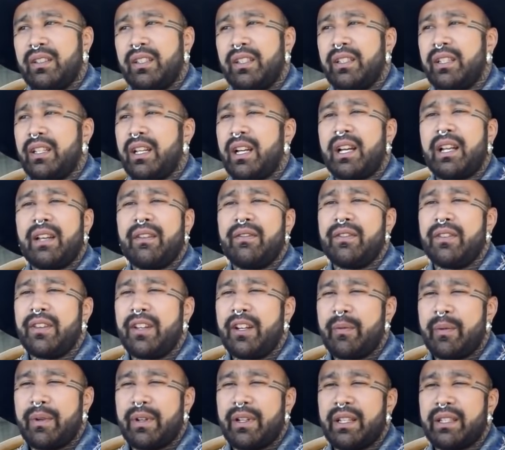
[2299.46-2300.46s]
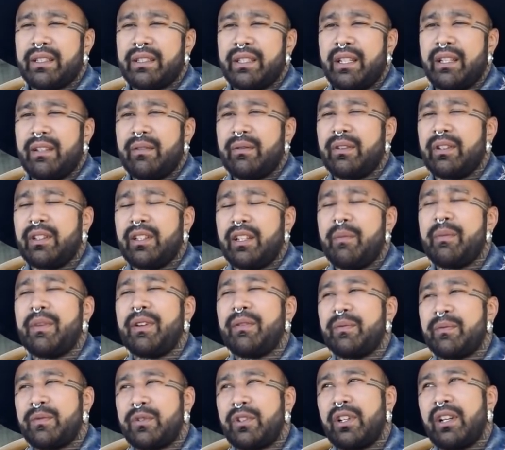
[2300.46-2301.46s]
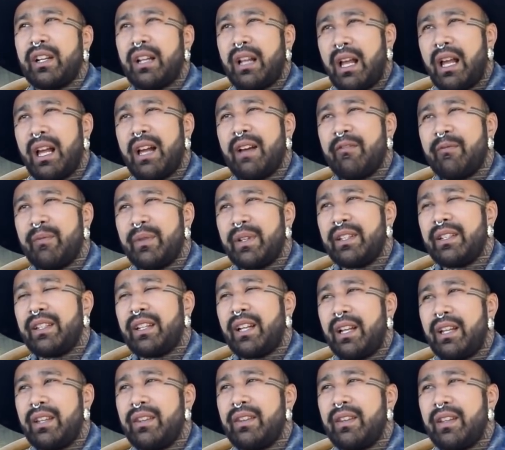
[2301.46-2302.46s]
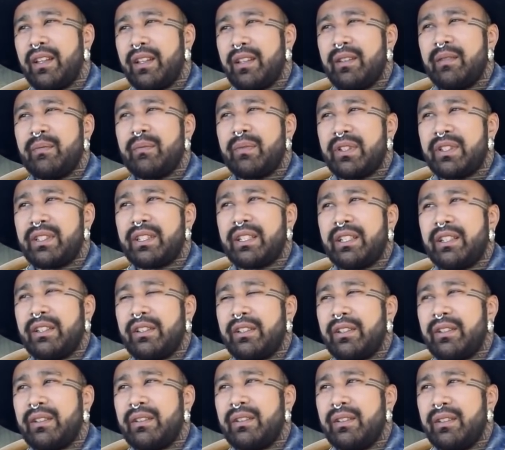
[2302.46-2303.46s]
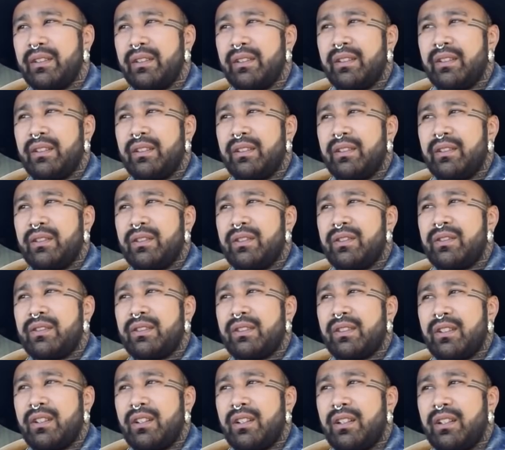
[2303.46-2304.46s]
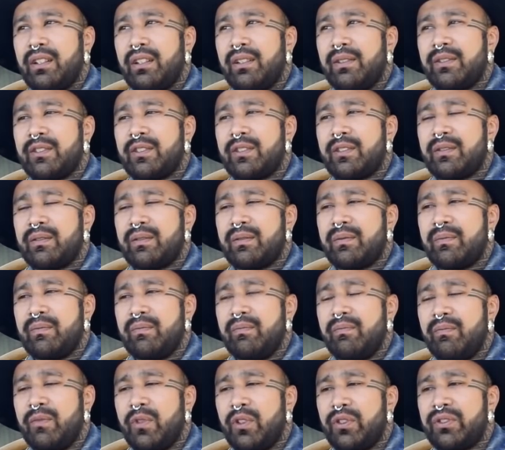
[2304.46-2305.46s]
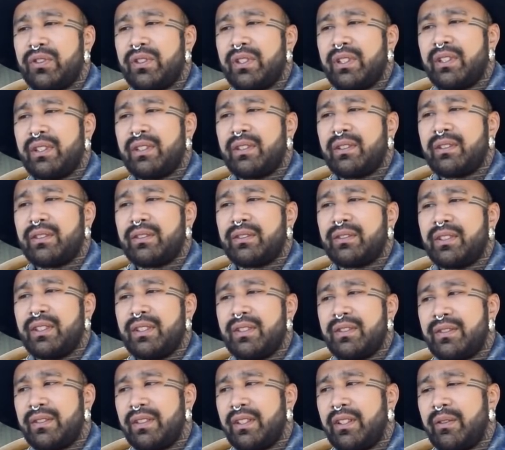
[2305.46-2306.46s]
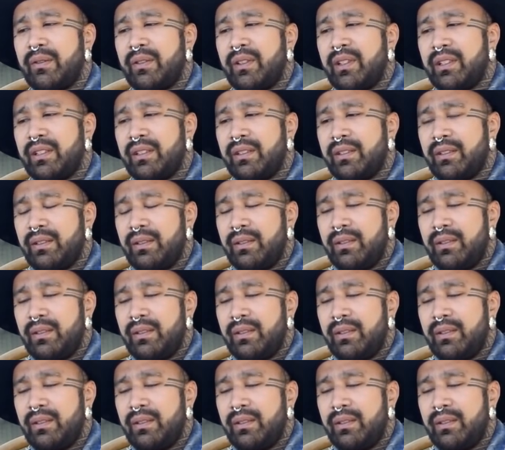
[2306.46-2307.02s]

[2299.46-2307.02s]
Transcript: yeah, I haven't thought about it like that really. I mean, I'm sure I have, but not in that particular song. I was mostly considering